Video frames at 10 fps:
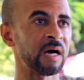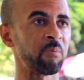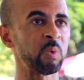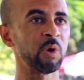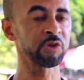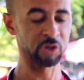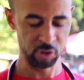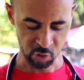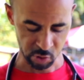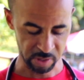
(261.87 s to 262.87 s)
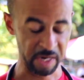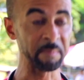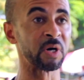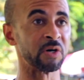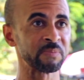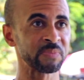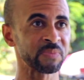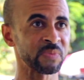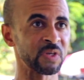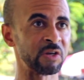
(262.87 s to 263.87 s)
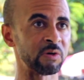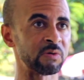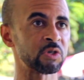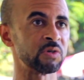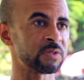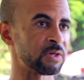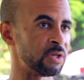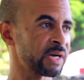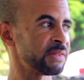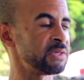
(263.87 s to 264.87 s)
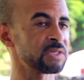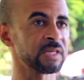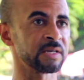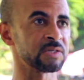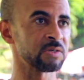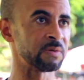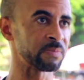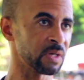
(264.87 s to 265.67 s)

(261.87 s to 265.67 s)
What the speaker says: We want you to know your number, you know, to look at these things, to